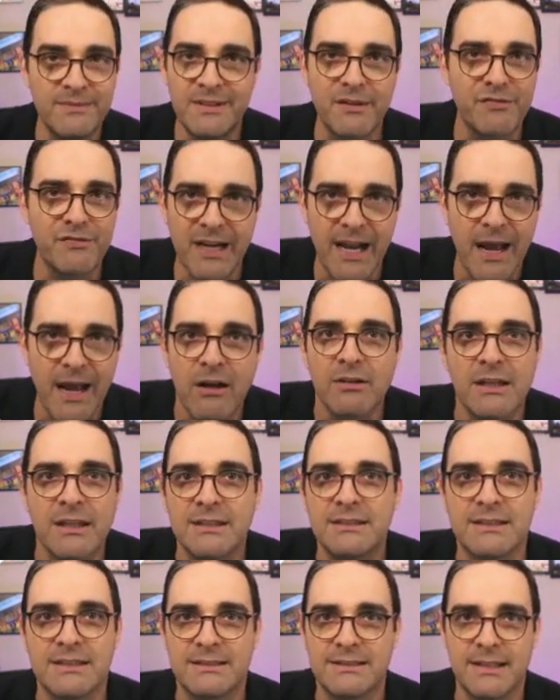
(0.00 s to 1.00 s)
different
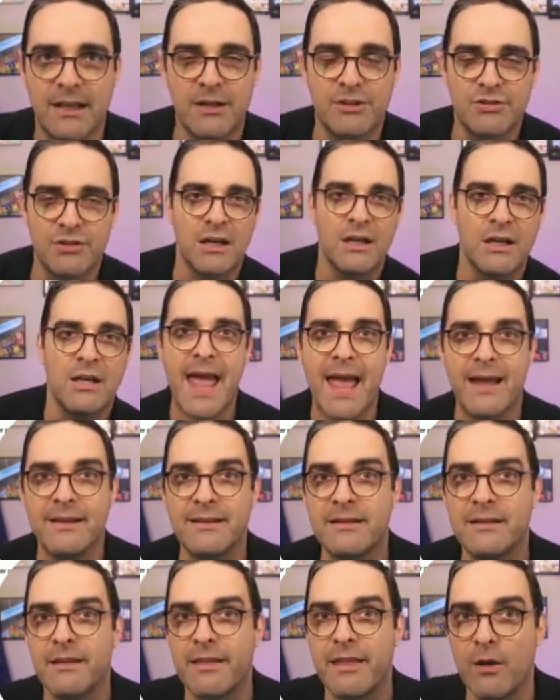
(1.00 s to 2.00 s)
outlets etc
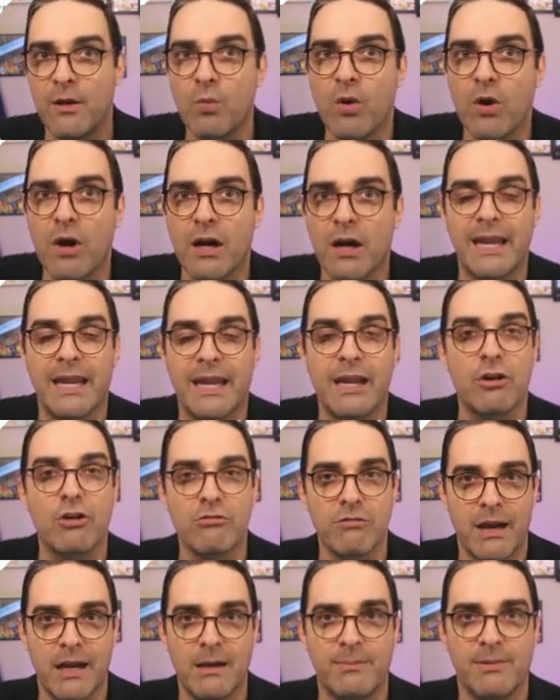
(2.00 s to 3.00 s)
and they work
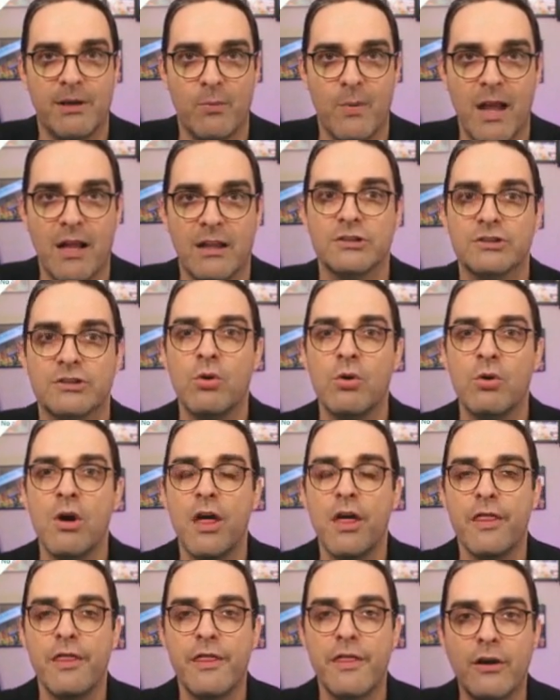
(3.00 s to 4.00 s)
incredibly well so
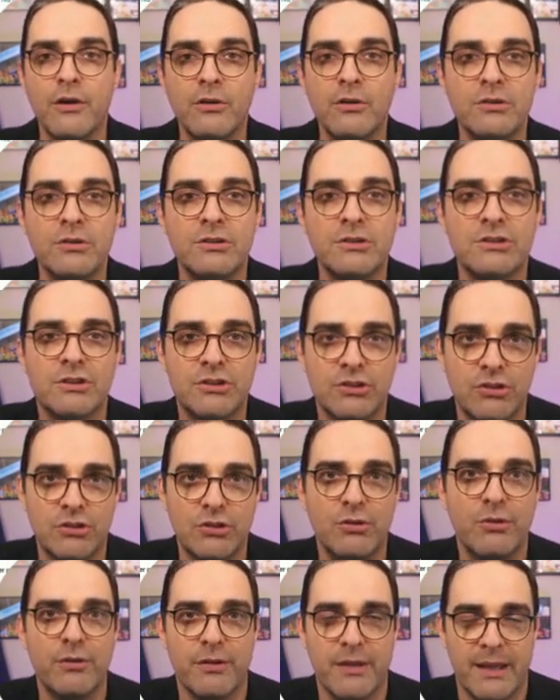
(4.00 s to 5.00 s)
those
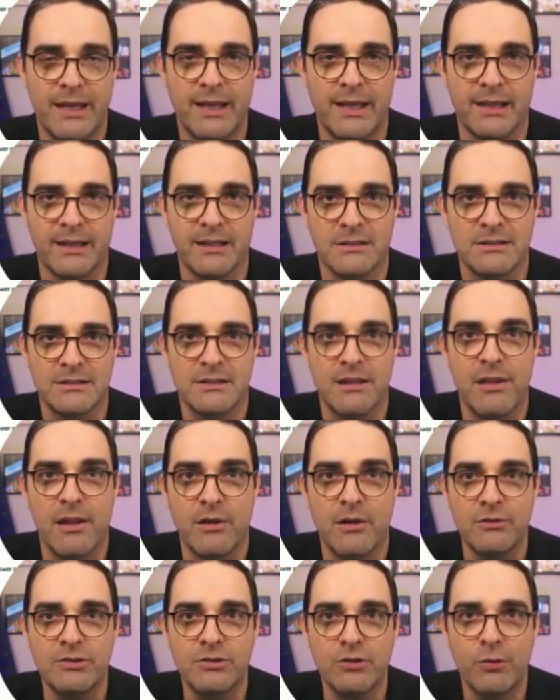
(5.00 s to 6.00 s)
two things
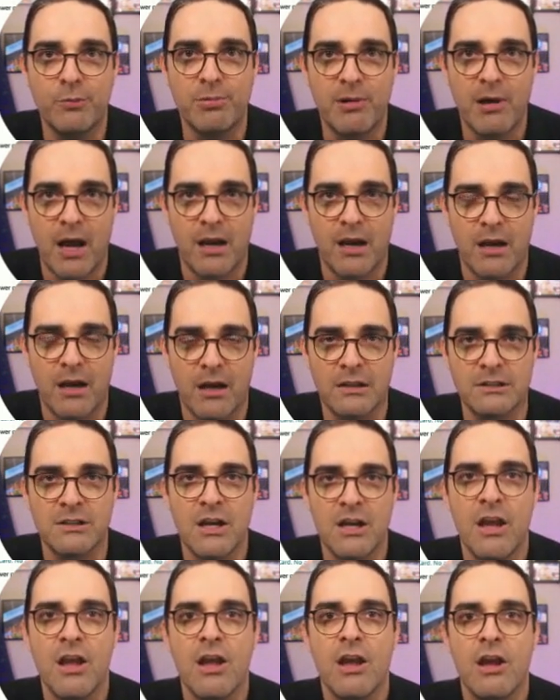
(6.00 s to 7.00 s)
those two products
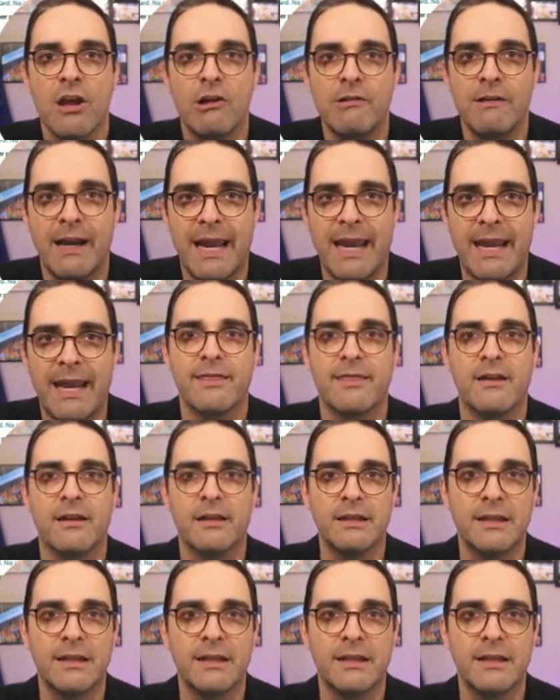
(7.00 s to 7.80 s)
create the